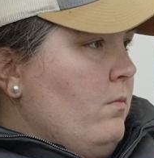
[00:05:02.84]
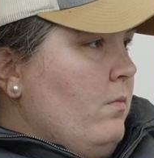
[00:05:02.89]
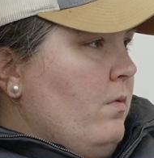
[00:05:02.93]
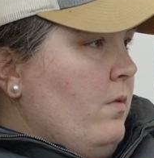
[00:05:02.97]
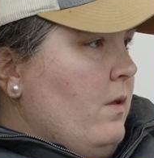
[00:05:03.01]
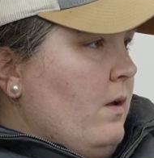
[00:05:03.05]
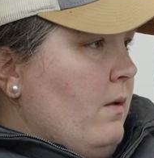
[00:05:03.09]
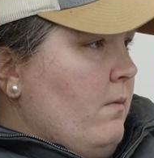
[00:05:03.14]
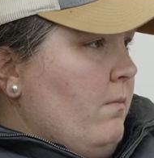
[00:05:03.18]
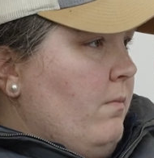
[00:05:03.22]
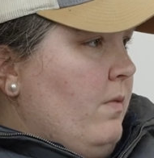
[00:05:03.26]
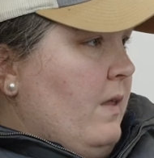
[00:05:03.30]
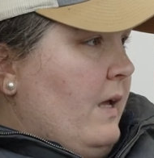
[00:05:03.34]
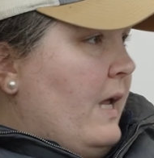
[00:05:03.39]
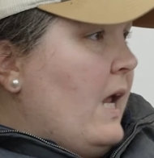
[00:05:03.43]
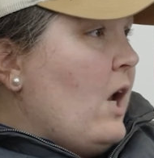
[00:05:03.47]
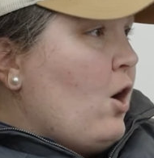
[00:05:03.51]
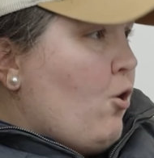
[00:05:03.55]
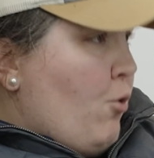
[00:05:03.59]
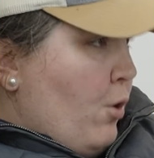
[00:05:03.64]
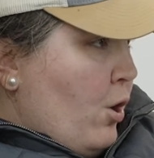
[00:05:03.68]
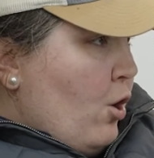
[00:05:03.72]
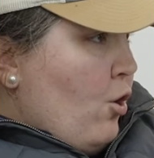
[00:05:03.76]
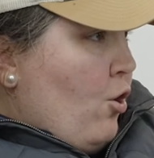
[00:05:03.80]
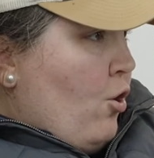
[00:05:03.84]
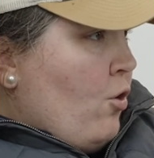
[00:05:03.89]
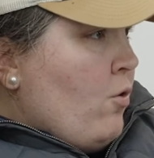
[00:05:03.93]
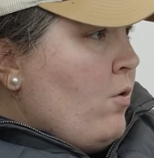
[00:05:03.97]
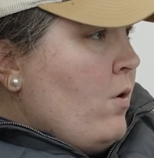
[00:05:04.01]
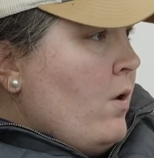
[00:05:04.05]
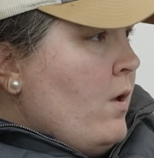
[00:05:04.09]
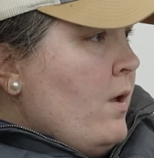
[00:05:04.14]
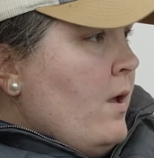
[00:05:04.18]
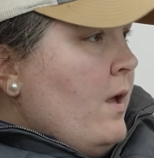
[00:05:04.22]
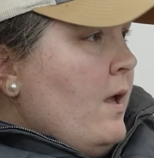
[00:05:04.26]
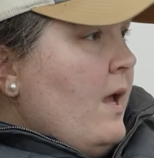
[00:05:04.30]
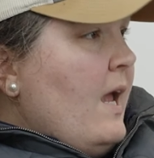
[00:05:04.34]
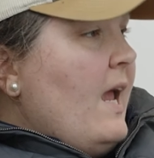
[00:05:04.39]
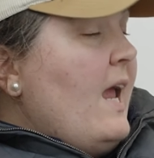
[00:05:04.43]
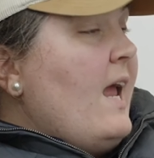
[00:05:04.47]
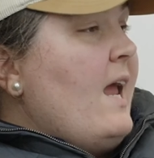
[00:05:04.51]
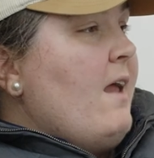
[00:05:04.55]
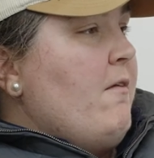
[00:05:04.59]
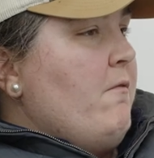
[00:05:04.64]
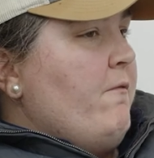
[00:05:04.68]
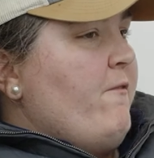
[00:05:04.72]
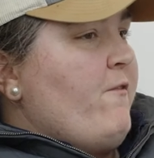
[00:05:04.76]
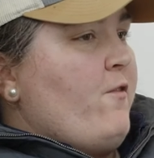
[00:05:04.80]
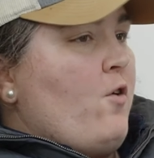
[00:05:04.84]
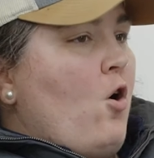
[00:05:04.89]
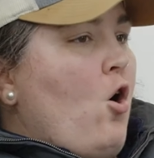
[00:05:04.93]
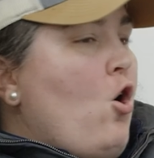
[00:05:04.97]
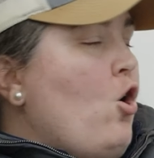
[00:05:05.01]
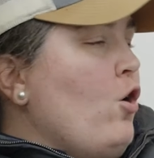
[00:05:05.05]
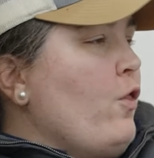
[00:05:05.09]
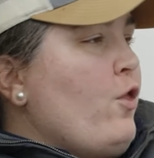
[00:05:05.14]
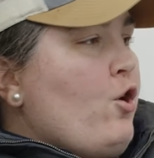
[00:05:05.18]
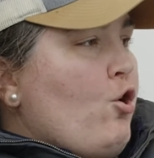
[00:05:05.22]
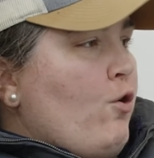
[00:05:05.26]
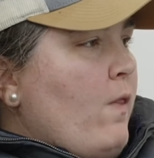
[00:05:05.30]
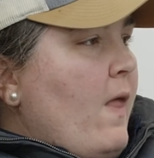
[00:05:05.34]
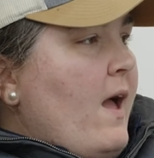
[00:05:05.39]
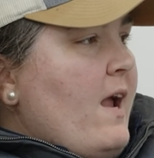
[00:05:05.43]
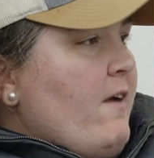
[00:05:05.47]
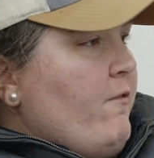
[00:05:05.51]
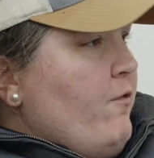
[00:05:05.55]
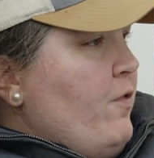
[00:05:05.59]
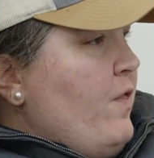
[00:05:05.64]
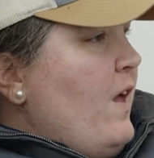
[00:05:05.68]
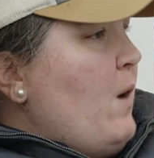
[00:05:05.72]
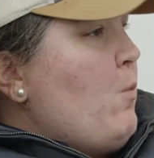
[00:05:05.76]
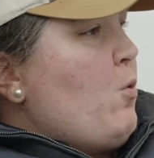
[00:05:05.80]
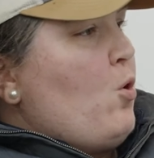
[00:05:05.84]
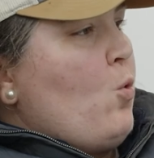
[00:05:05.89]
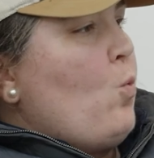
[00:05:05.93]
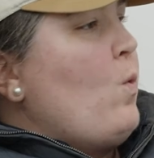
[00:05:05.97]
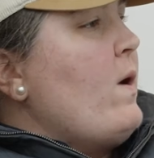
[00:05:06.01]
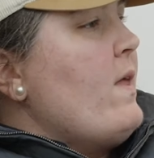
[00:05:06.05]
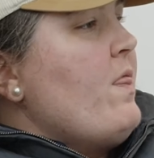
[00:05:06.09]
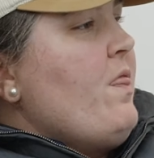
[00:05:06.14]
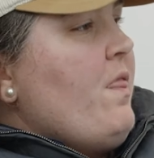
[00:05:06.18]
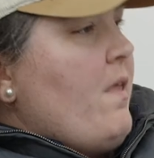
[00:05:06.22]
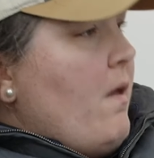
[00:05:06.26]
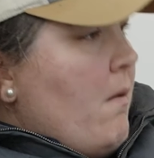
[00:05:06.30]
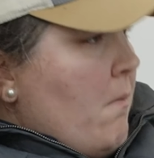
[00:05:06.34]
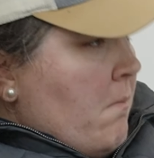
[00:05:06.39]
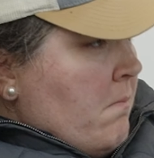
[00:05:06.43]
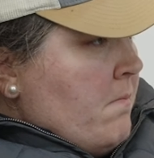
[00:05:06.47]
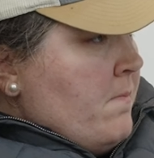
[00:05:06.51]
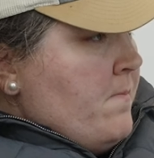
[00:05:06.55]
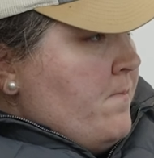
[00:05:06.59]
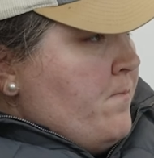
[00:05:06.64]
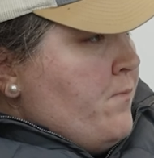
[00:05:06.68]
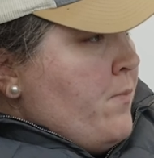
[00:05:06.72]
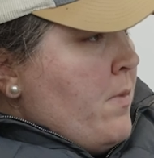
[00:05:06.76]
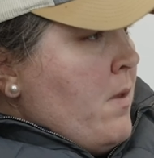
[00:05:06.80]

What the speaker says: the carrier, and all their life they were with them.